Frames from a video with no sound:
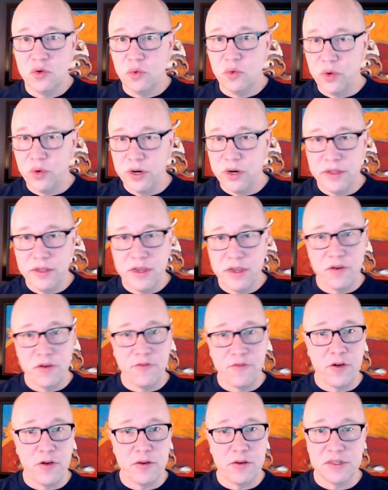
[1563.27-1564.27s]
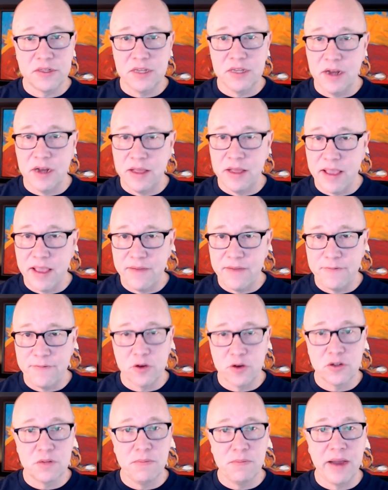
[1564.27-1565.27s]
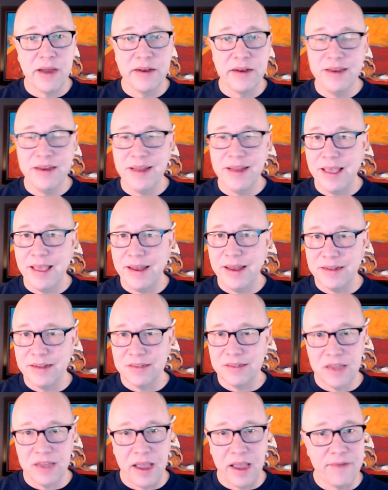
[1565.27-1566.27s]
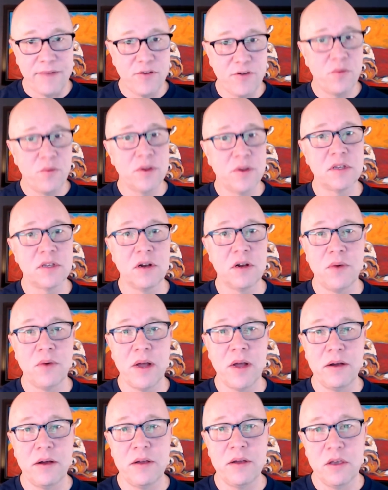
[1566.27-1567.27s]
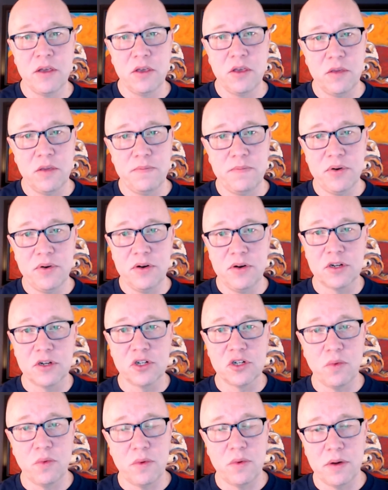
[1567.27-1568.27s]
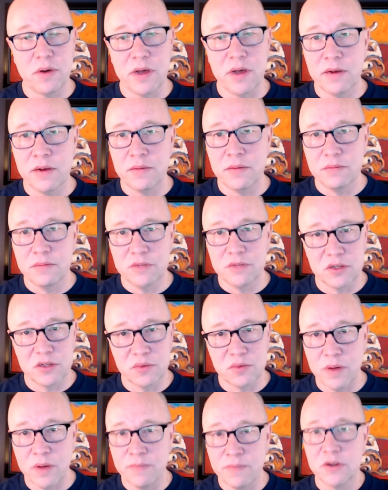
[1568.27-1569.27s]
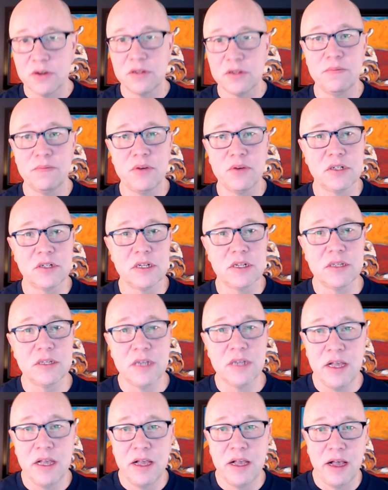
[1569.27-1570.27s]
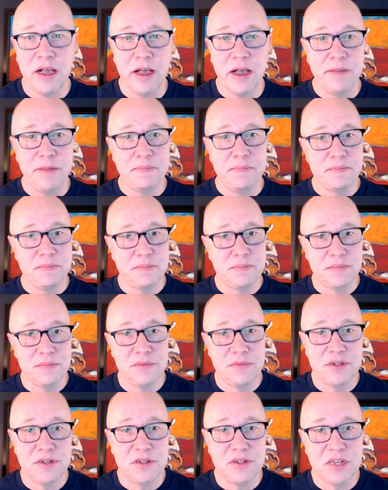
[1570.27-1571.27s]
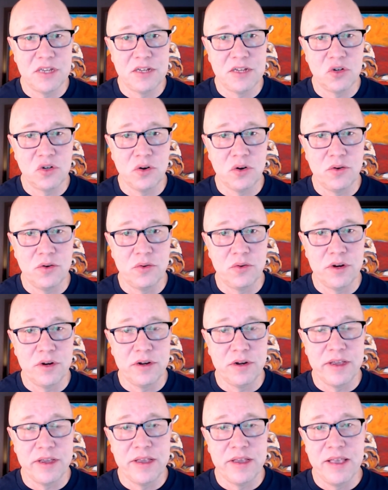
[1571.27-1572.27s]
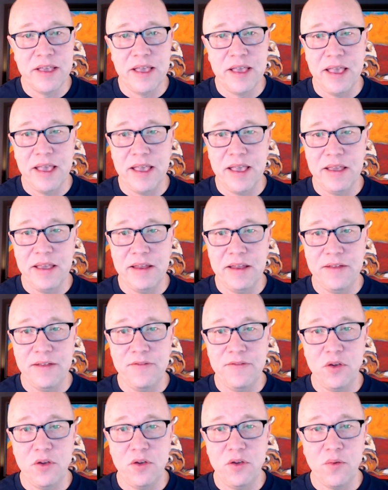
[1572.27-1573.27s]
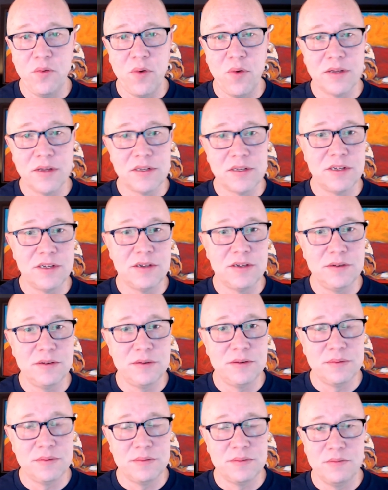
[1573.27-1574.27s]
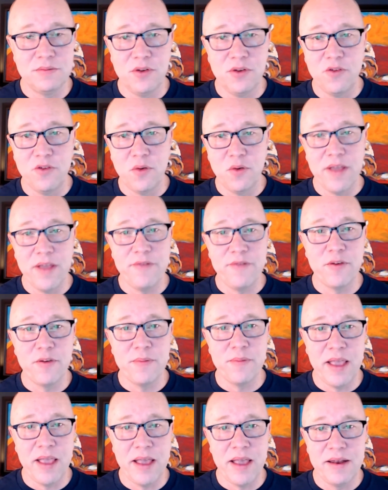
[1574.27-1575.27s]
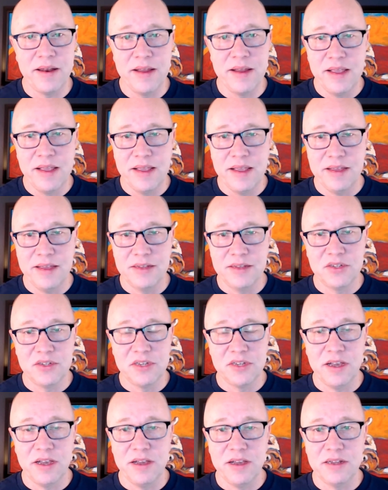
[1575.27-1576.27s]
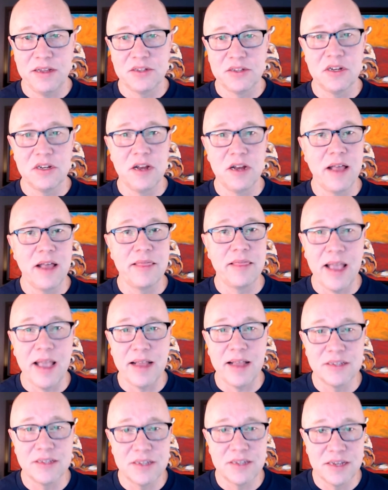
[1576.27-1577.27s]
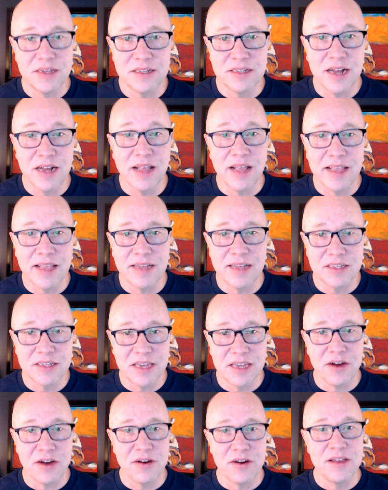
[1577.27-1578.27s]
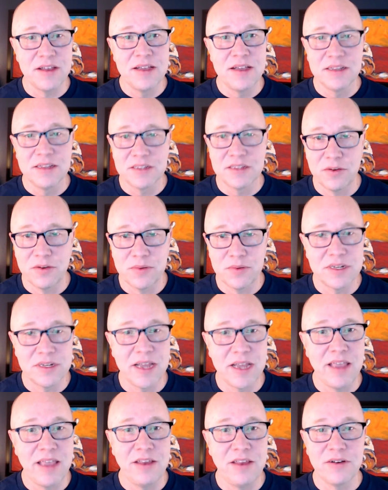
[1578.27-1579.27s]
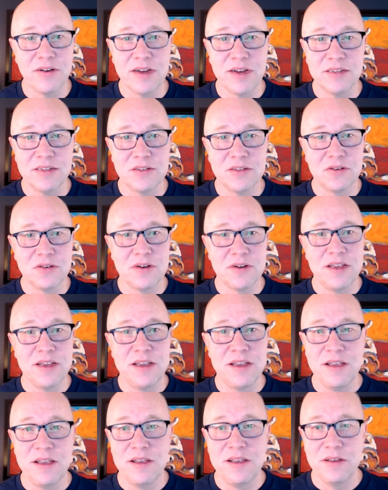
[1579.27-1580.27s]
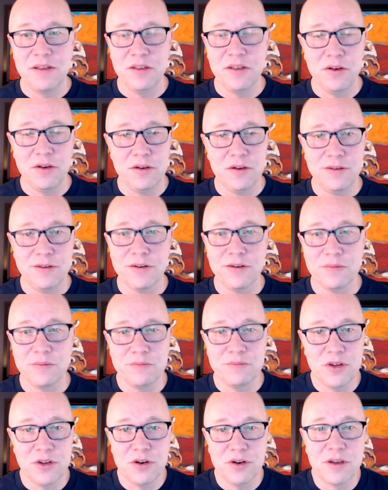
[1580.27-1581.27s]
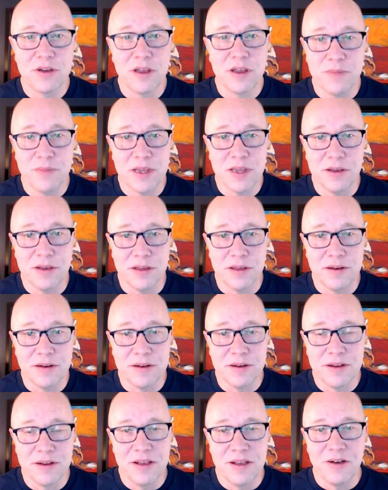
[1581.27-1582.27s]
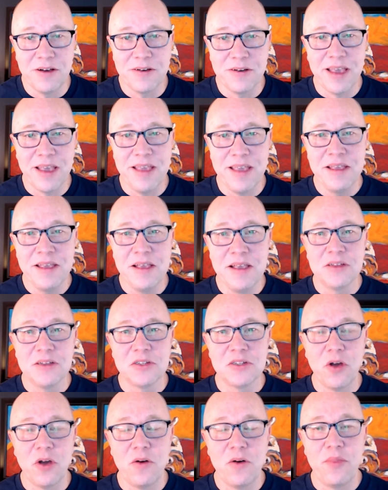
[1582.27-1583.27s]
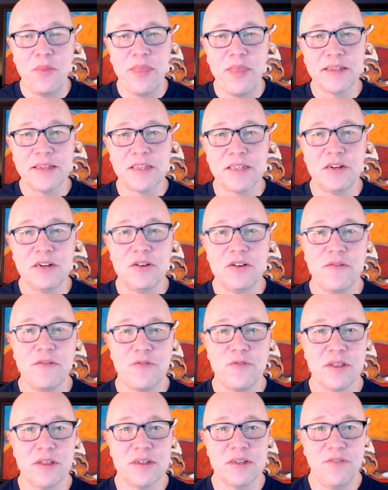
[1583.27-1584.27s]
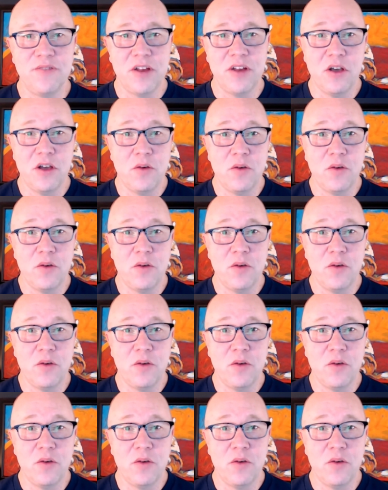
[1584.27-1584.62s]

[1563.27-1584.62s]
Really, you're focusing on that first binding, and it's every once in a while you push just one person pushes up to central, really. And if you want to move away from that, it's not that scary. It's going to retain your history. You're going to be good. Okay, so that's going to do it for this video.